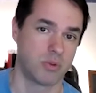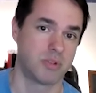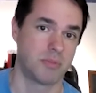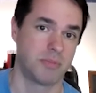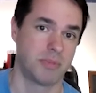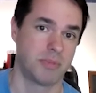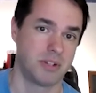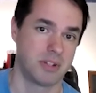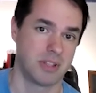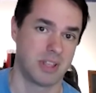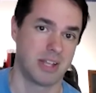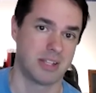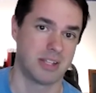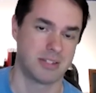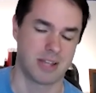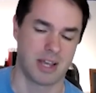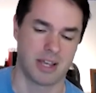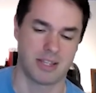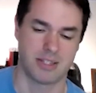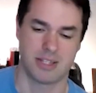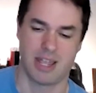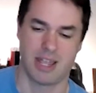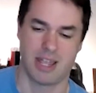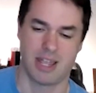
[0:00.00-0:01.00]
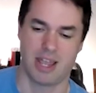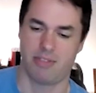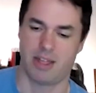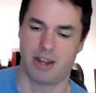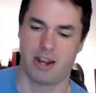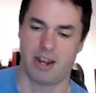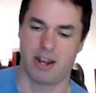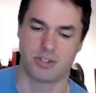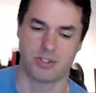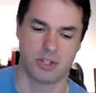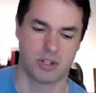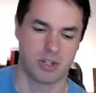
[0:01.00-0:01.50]
something to that size and have that
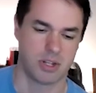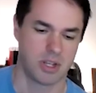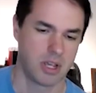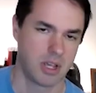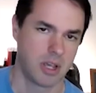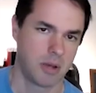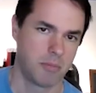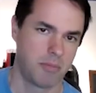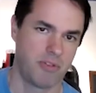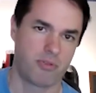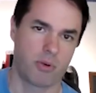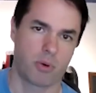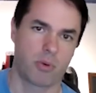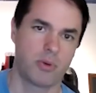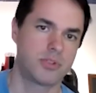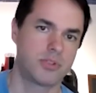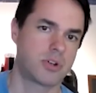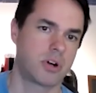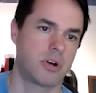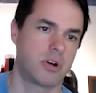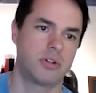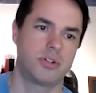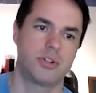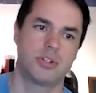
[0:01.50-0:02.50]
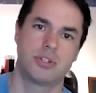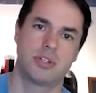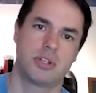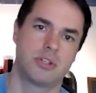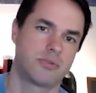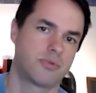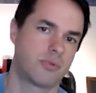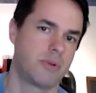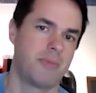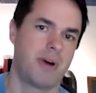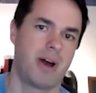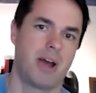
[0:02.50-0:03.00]
exit. Before we start, just as
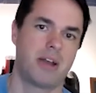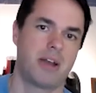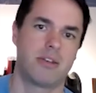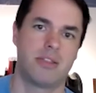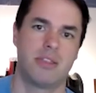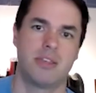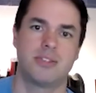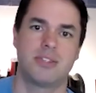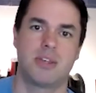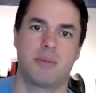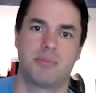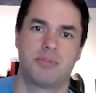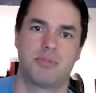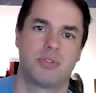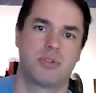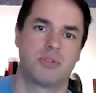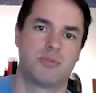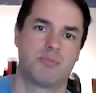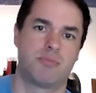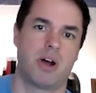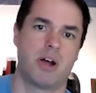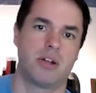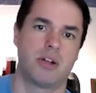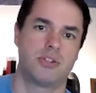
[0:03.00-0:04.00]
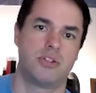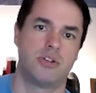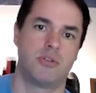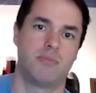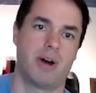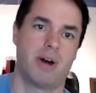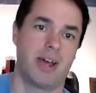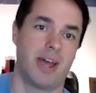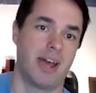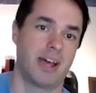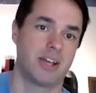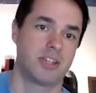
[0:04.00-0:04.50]
a reminder, this episode is brought to you
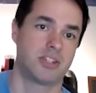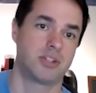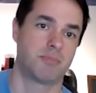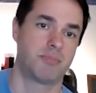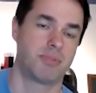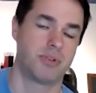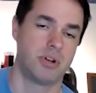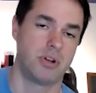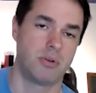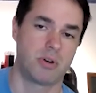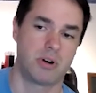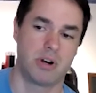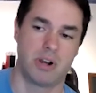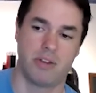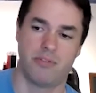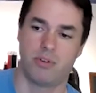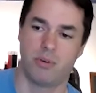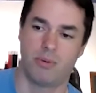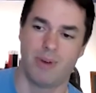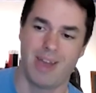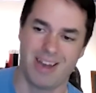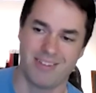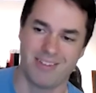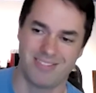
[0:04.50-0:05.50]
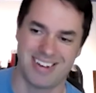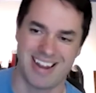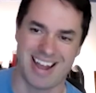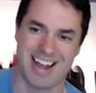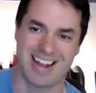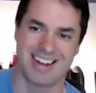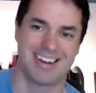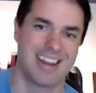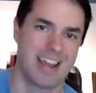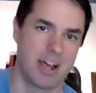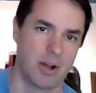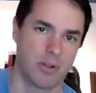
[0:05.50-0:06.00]
by Exitpreneur. If you have
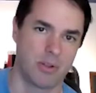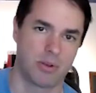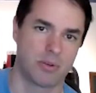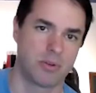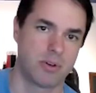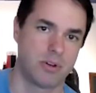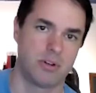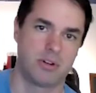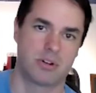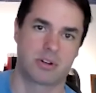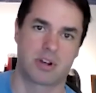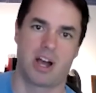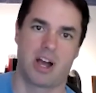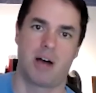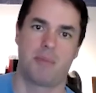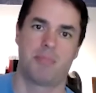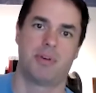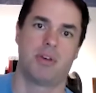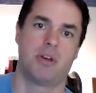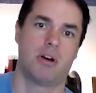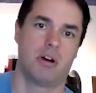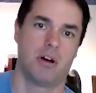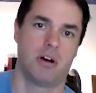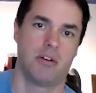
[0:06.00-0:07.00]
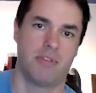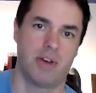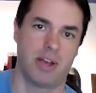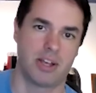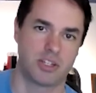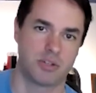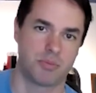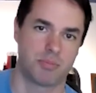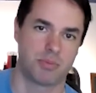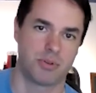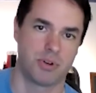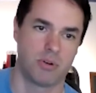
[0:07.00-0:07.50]
not downloaded your copy of
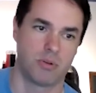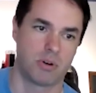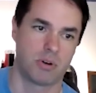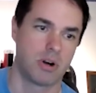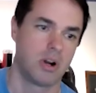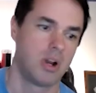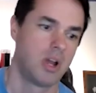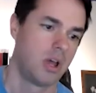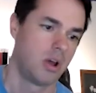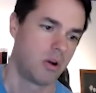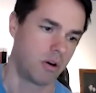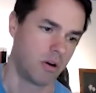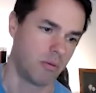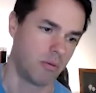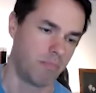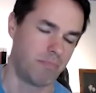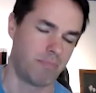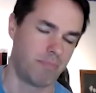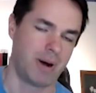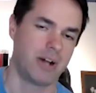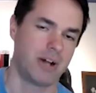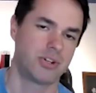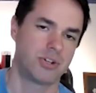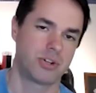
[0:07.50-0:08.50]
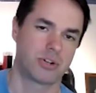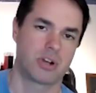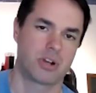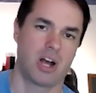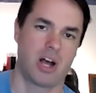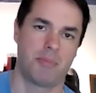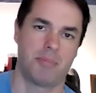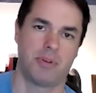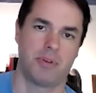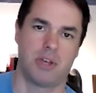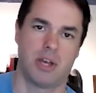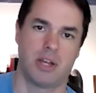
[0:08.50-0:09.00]
Exitpreneur or bought your
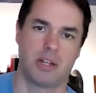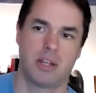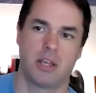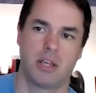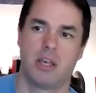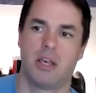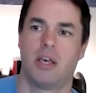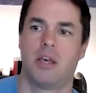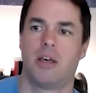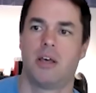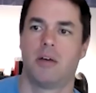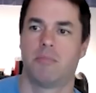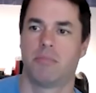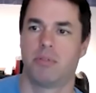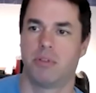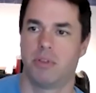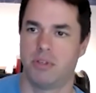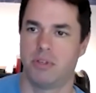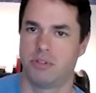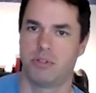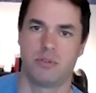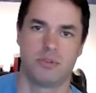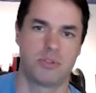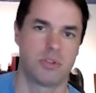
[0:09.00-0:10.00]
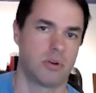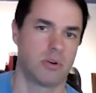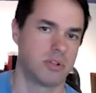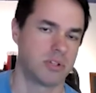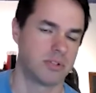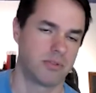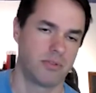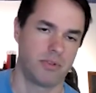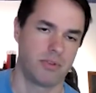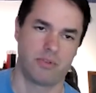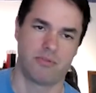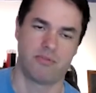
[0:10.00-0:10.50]
copy, copy yet, please do so.
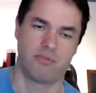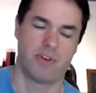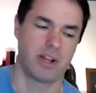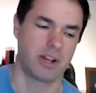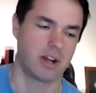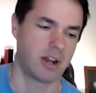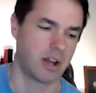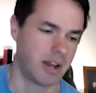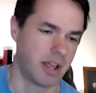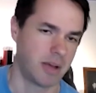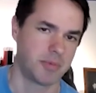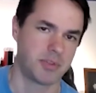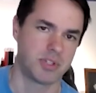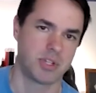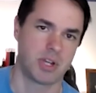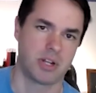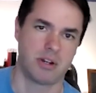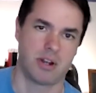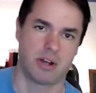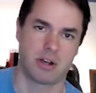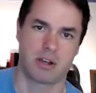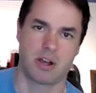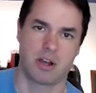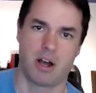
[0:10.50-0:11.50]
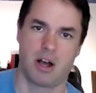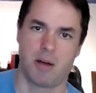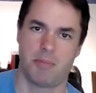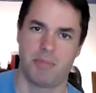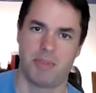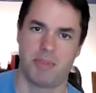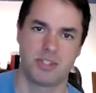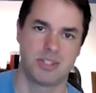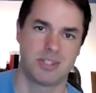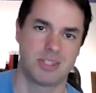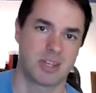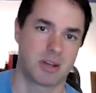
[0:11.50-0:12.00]
You can find it on Amazon.com.
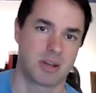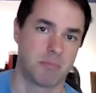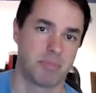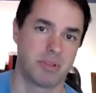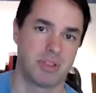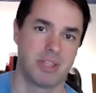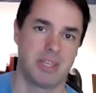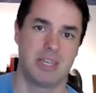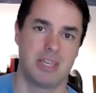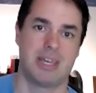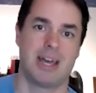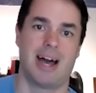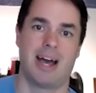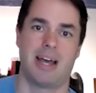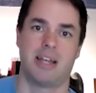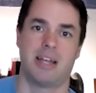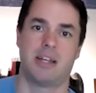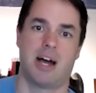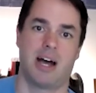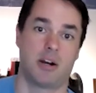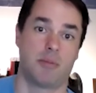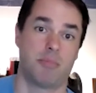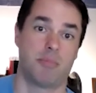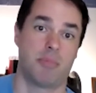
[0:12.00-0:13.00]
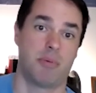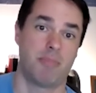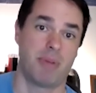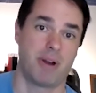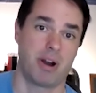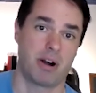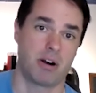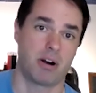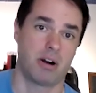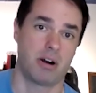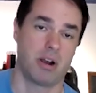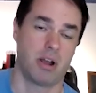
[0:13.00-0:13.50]
This is the complete guide to how to
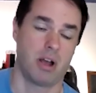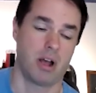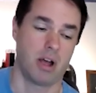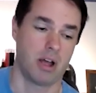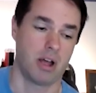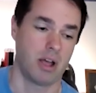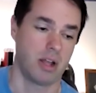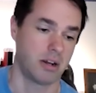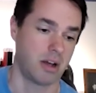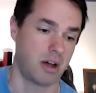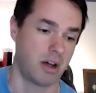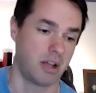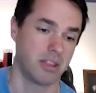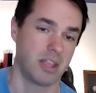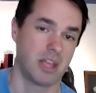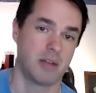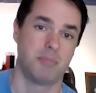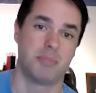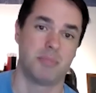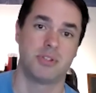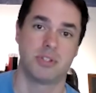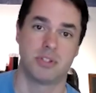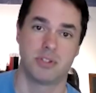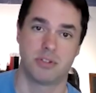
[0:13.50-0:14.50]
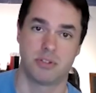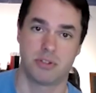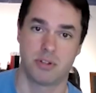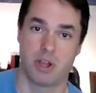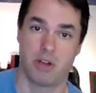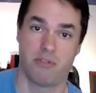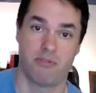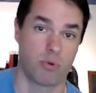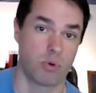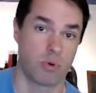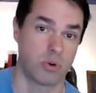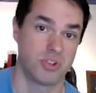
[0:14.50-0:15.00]
prepare uh, an online business
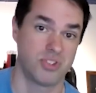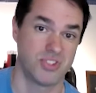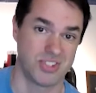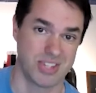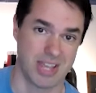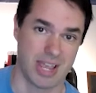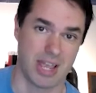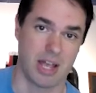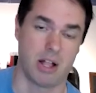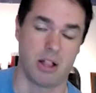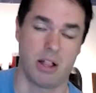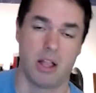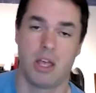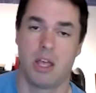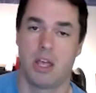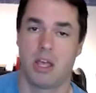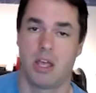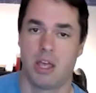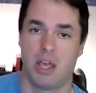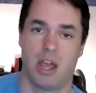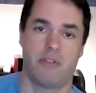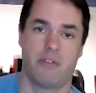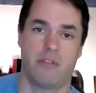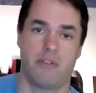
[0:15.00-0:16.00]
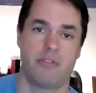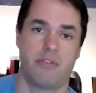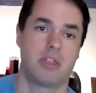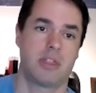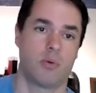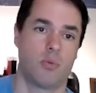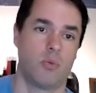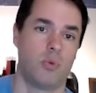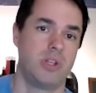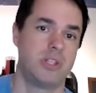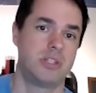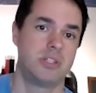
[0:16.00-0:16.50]
for sale. Everything
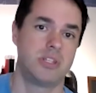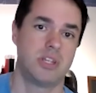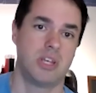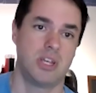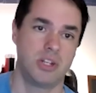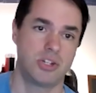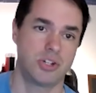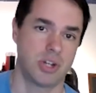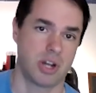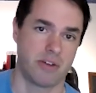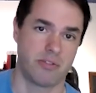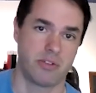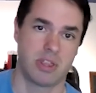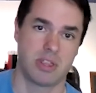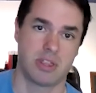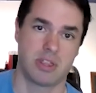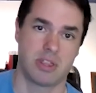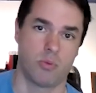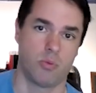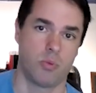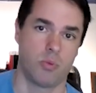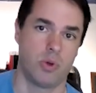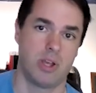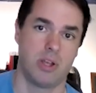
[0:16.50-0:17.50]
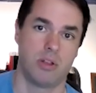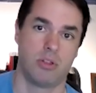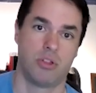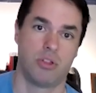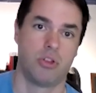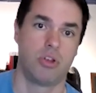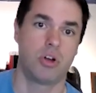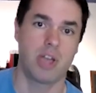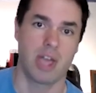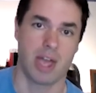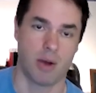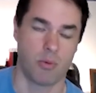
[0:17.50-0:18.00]
that we teach and everything that we
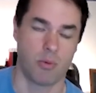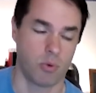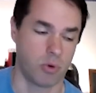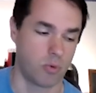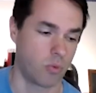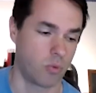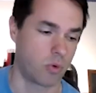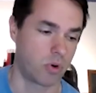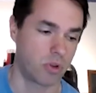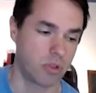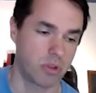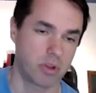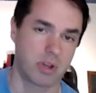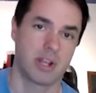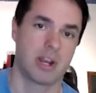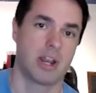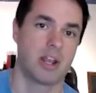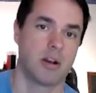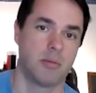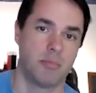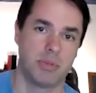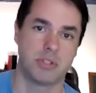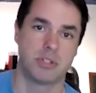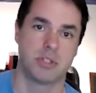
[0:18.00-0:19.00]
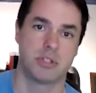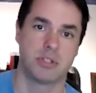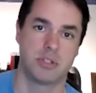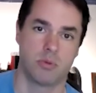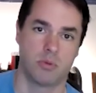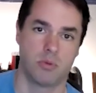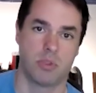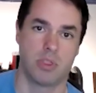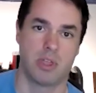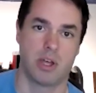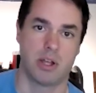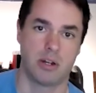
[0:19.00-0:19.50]
look at when we're looking at a business
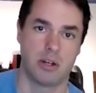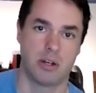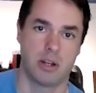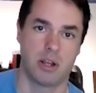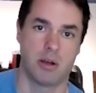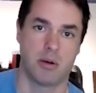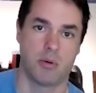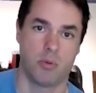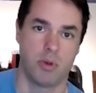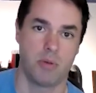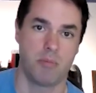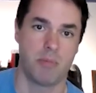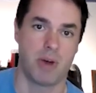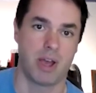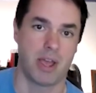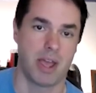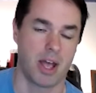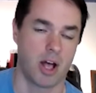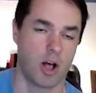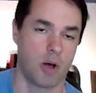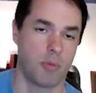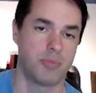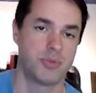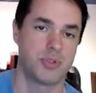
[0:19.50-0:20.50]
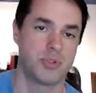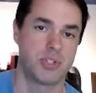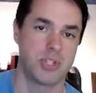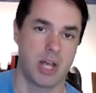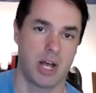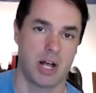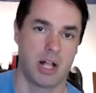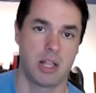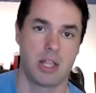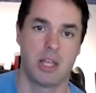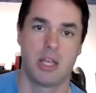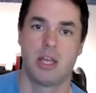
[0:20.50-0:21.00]
that, uh, we might help
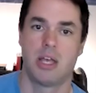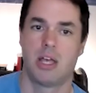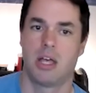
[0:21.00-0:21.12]
sell,